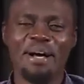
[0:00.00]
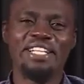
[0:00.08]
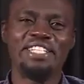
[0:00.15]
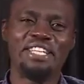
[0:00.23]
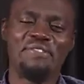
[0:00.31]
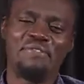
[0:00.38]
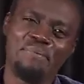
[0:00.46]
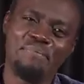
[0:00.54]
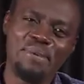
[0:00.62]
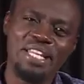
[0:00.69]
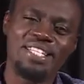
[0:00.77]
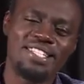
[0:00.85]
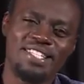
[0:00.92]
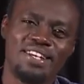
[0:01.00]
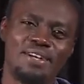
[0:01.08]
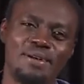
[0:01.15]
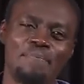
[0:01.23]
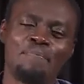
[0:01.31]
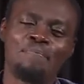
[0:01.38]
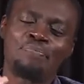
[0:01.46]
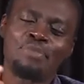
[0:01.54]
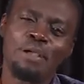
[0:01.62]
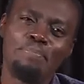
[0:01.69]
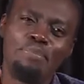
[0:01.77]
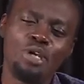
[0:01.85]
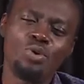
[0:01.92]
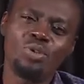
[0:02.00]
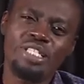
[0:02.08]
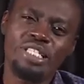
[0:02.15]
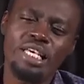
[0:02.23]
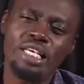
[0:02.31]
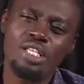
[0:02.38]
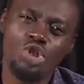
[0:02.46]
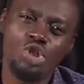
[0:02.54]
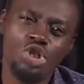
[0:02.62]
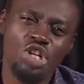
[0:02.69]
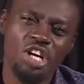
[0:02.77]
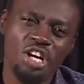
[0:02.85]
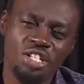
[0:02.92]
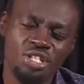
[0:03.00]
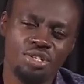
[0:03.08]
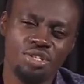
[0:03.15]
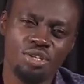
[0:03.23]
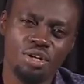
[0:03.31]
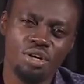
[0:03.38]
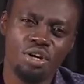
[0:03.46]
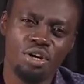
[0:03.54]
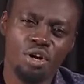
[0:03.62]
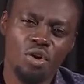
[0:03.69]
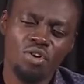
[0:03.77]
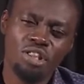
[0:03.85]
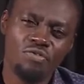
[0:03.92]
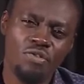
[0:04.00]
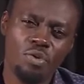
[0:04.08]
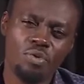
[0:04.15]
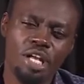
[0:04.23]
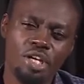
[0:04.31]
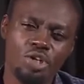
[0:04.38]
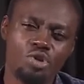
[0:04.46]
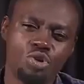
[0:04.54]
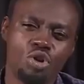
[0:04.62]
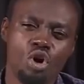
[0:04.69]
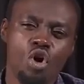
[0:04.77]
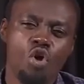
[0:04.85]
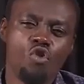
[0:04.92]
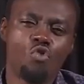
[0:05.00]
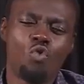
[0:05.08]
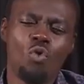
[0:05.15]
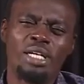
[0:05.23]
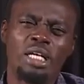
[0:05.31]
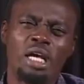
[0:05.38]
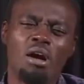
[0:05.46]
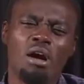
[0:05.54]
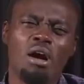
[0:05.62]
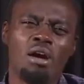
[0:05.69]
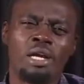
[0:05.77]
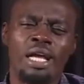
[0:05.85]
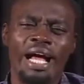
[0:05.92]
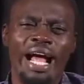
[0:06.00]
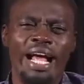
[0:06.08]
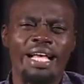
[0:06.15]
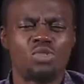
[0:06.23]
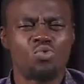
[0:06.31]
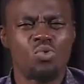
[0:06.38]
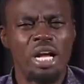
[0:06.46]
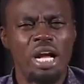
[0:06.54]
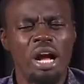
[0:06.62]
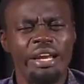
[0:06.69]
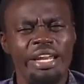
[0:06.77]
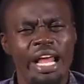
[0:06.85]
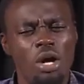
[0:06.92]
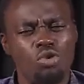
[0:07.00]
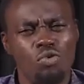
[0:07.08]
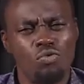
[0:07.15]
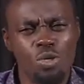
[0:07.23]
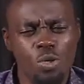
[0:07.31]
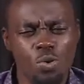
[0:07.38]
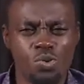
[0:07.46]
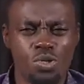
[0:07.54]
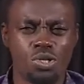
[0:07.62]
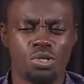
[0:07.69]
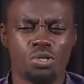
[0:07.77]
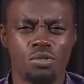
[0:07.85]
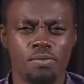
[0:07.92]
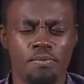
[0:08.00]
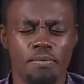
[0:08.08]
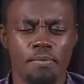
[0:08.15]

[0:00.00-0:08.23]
Imagine if a minister builds his church on the foundation of what God has regarded out of use